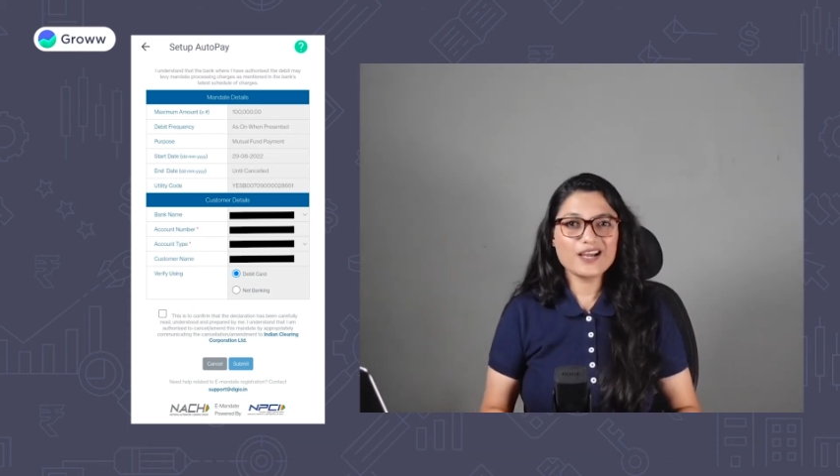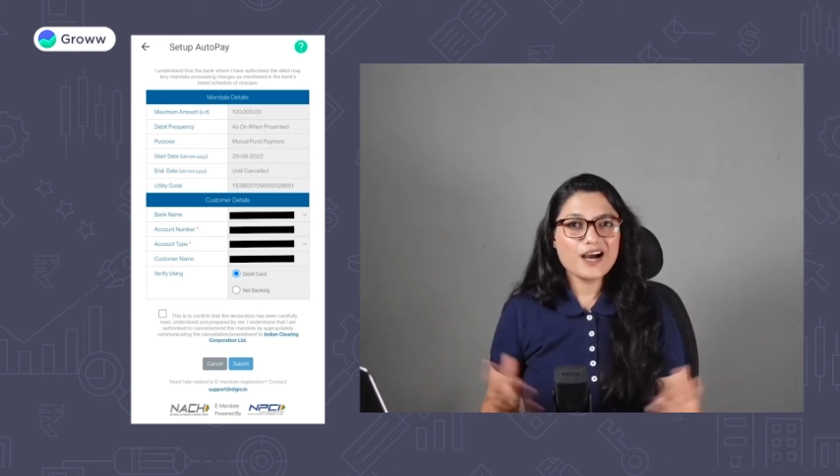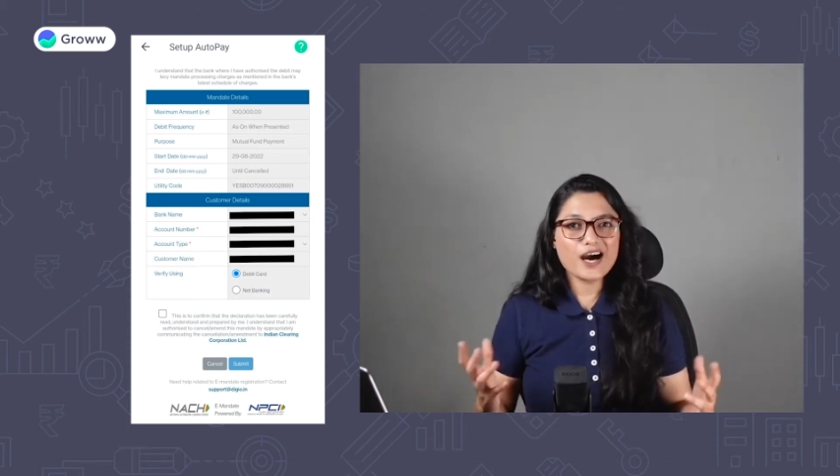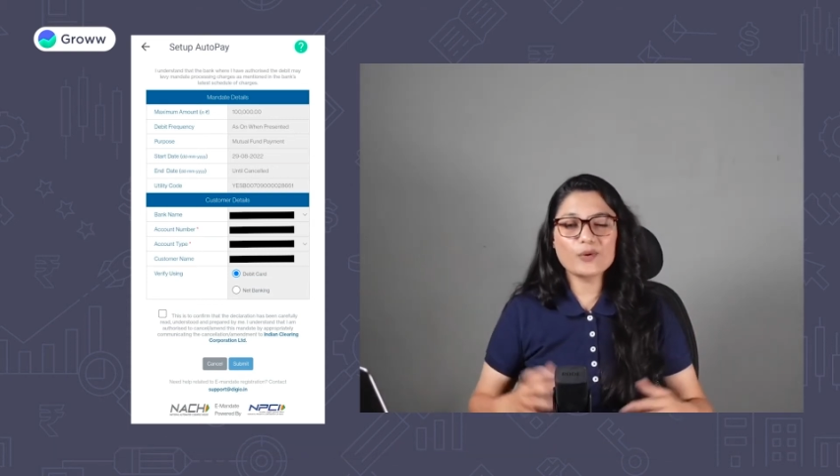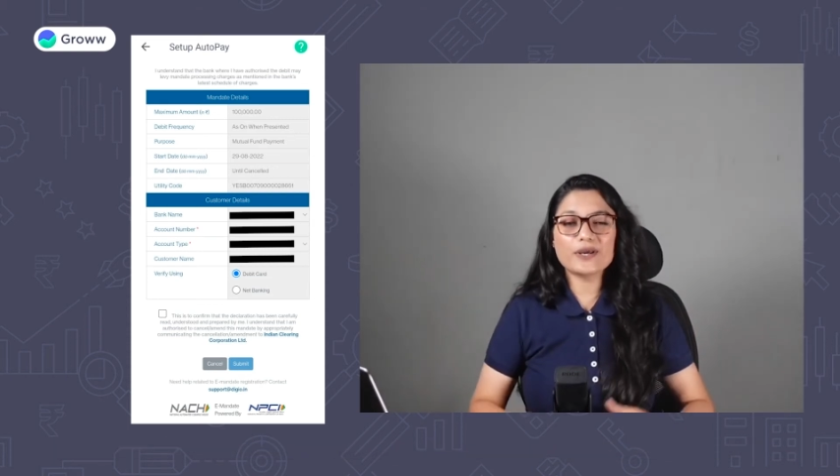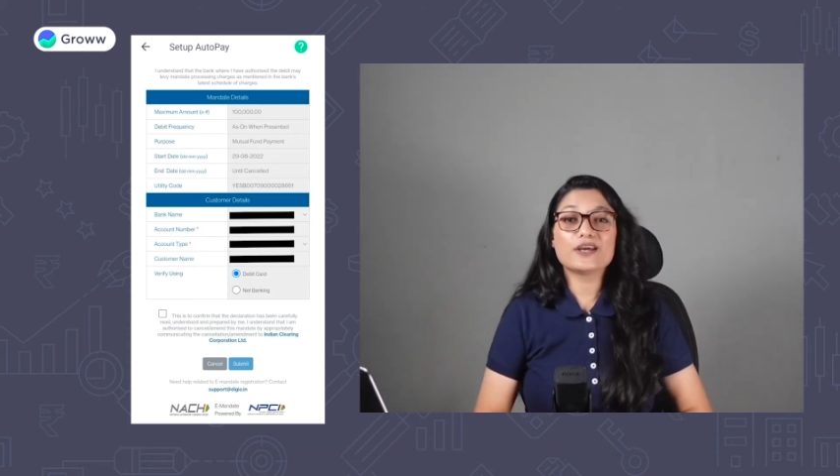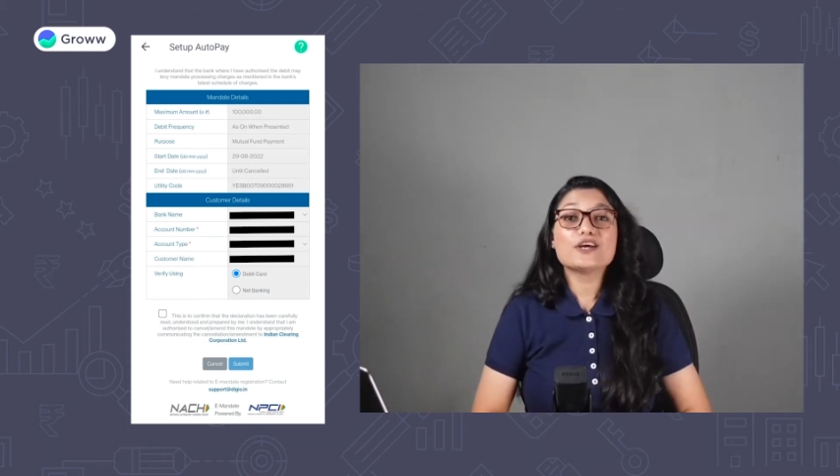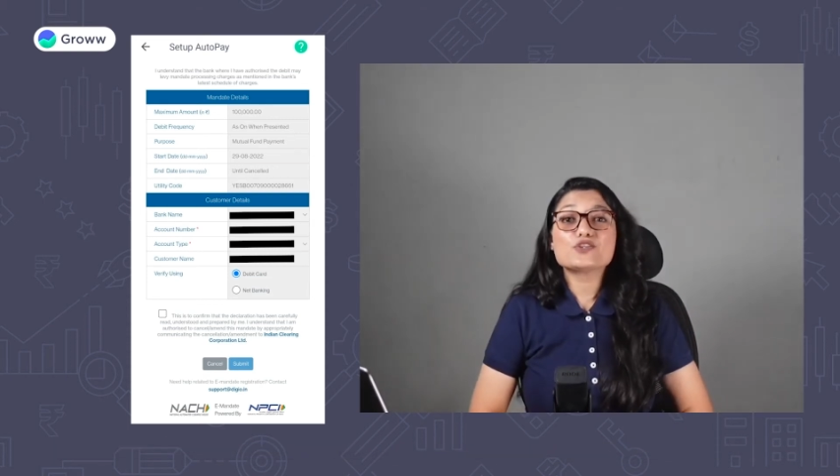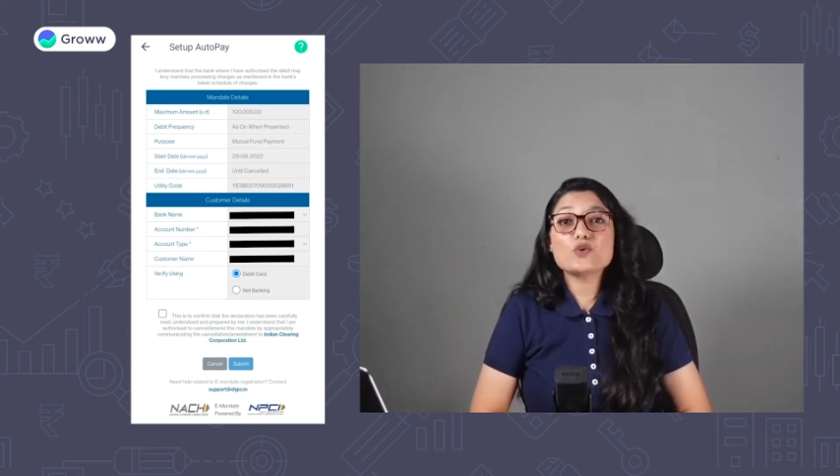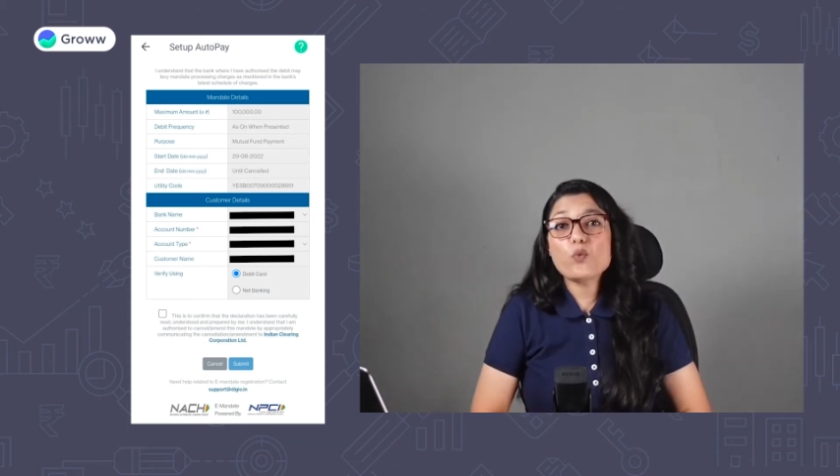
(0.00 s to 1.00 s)
Okay,
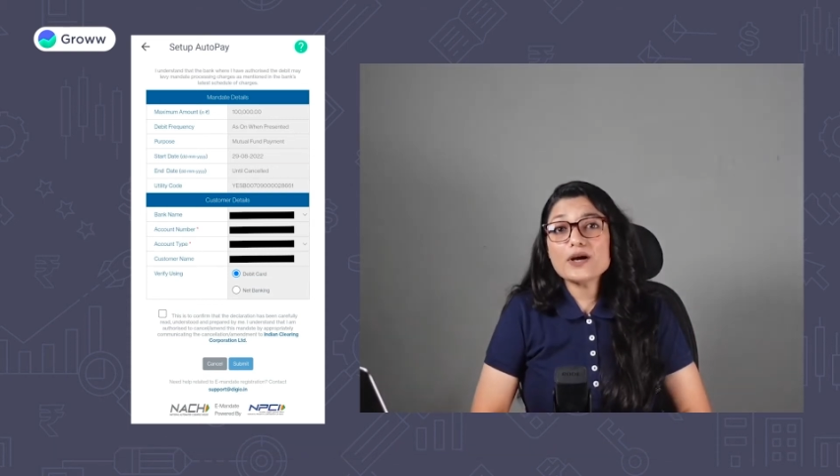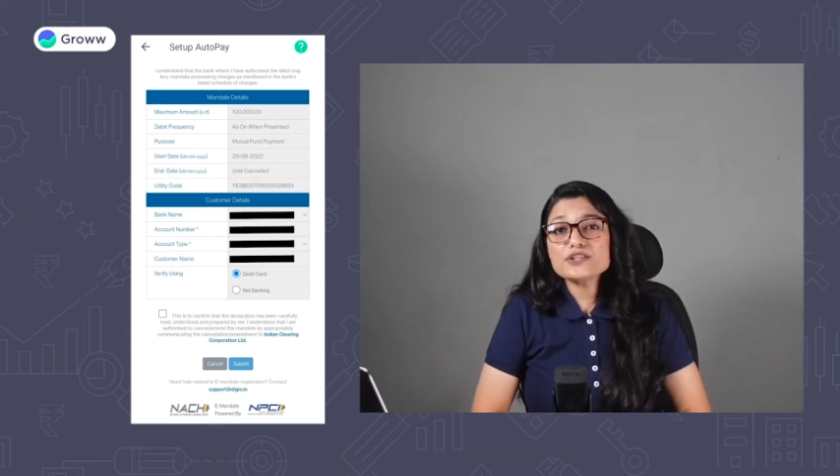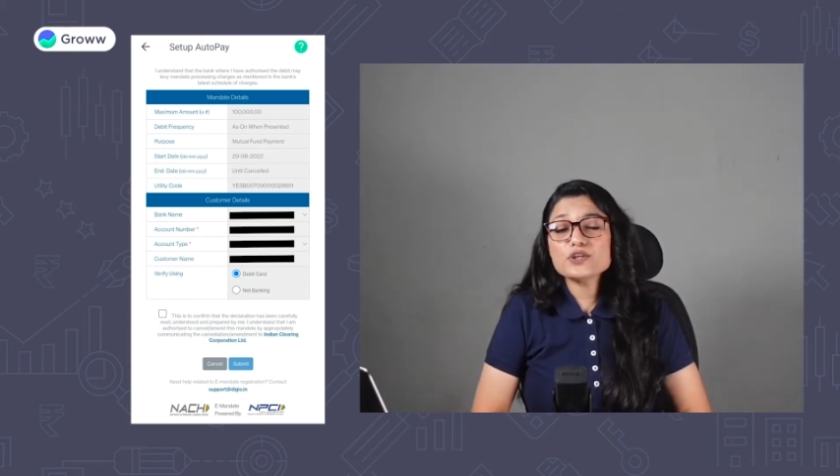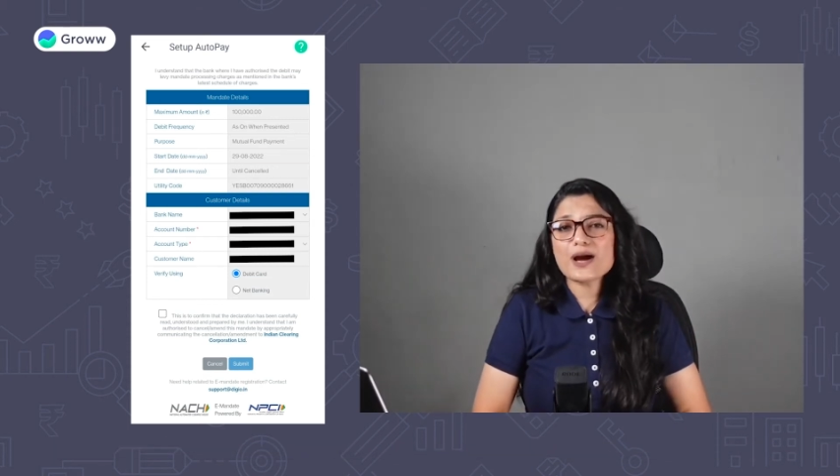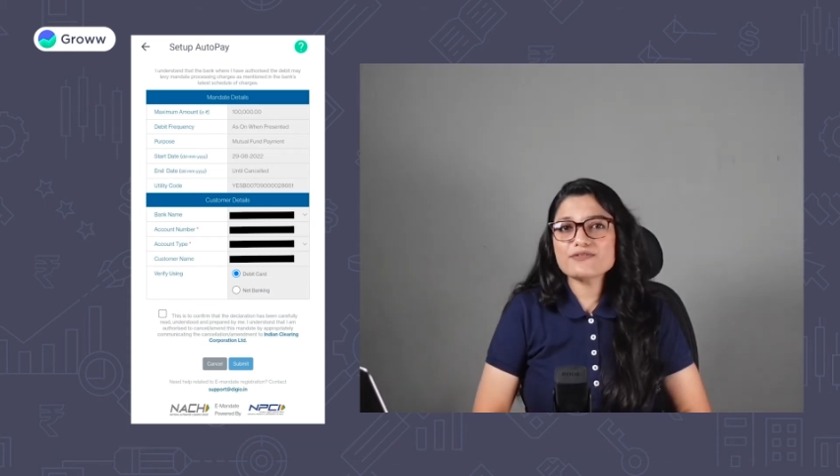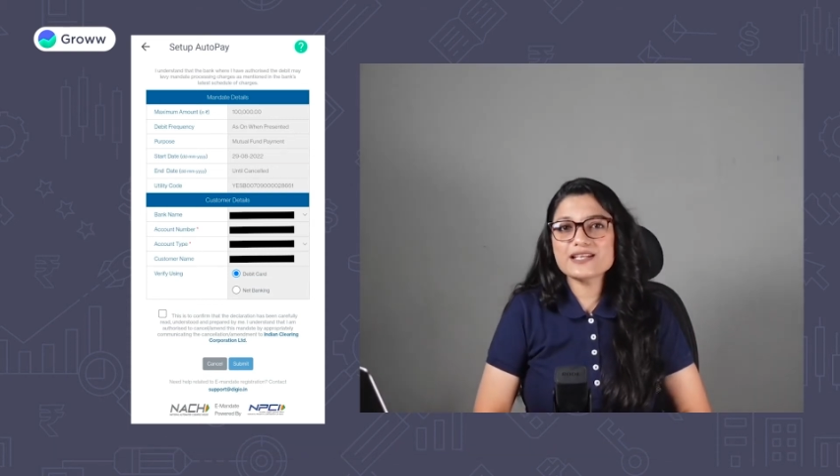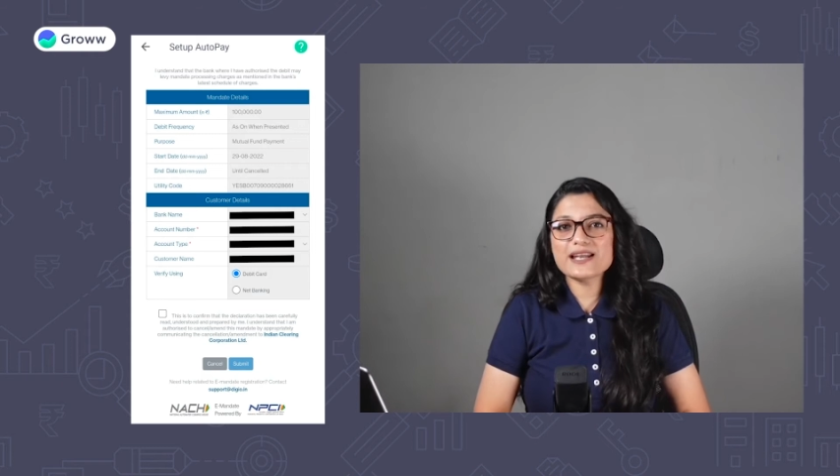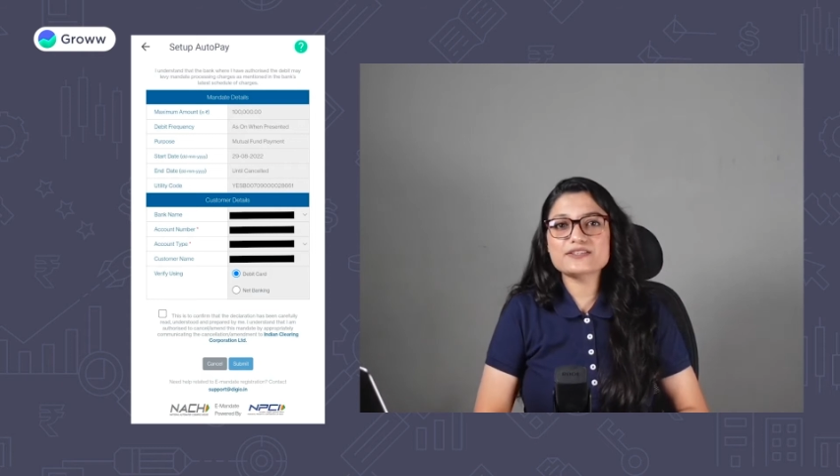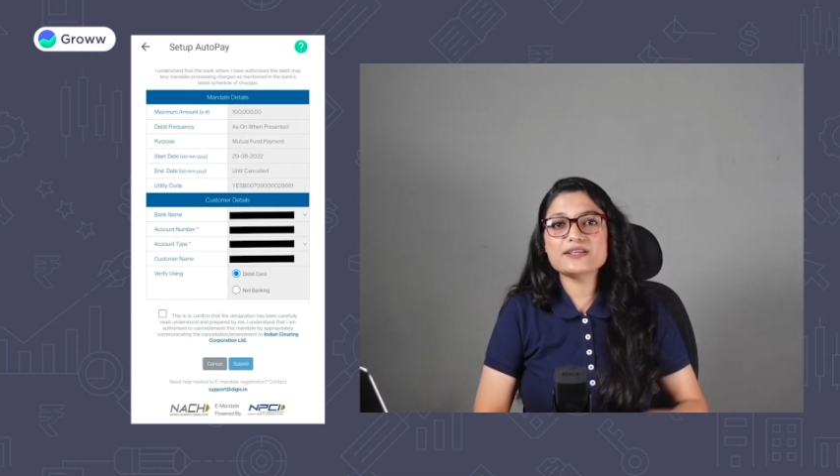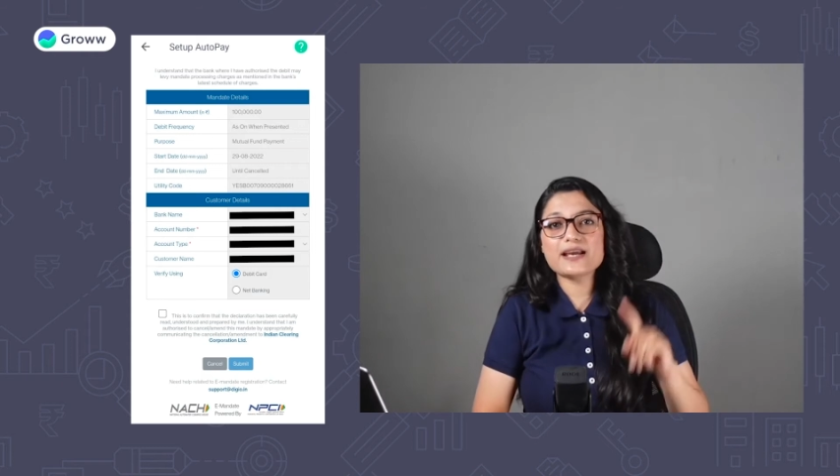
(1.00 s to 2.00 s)
so once you have
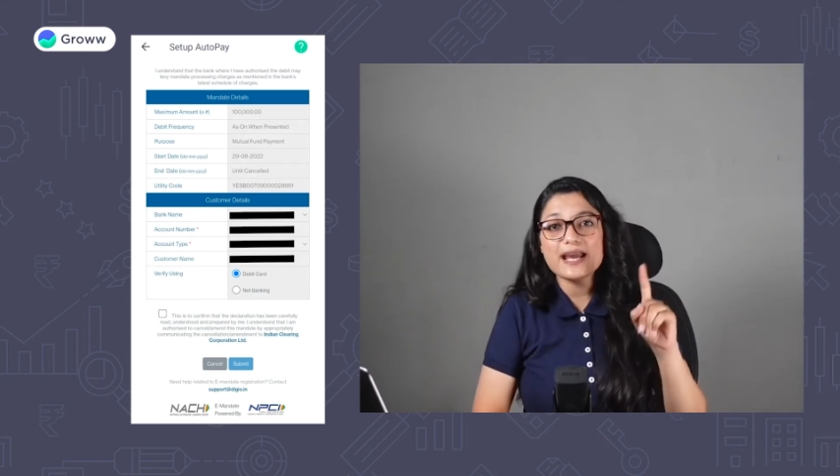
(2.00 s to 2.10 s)
selected